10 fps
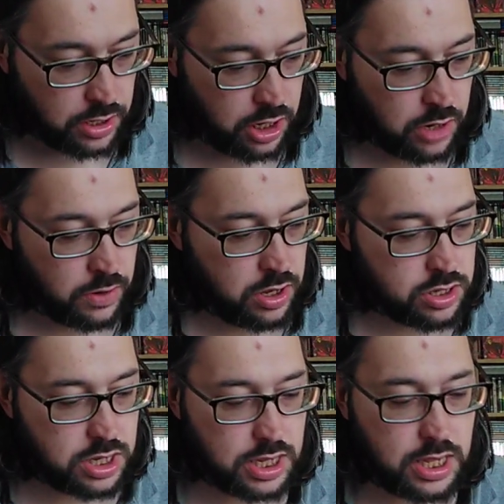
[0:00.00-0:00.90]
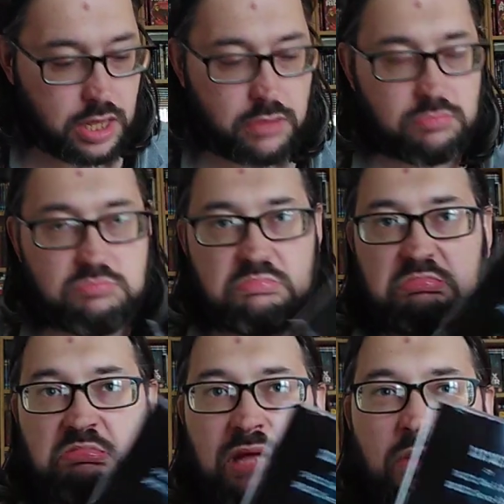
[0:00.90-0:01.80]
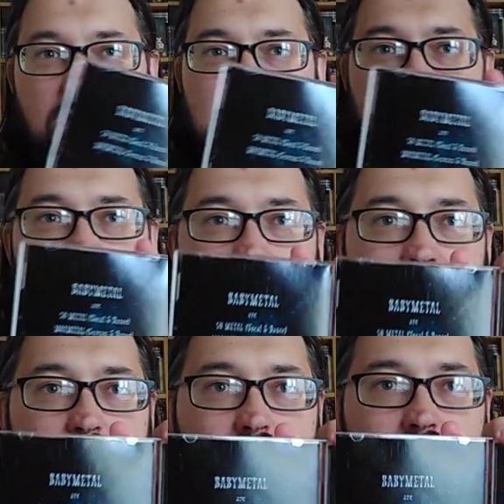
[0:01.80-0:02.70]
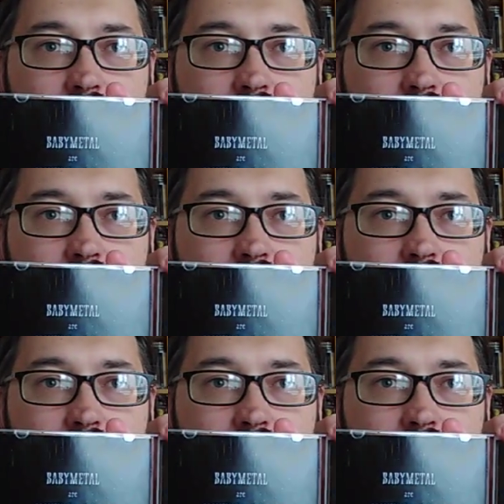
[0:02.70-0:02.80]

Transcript: Artwork, I wouldn't say was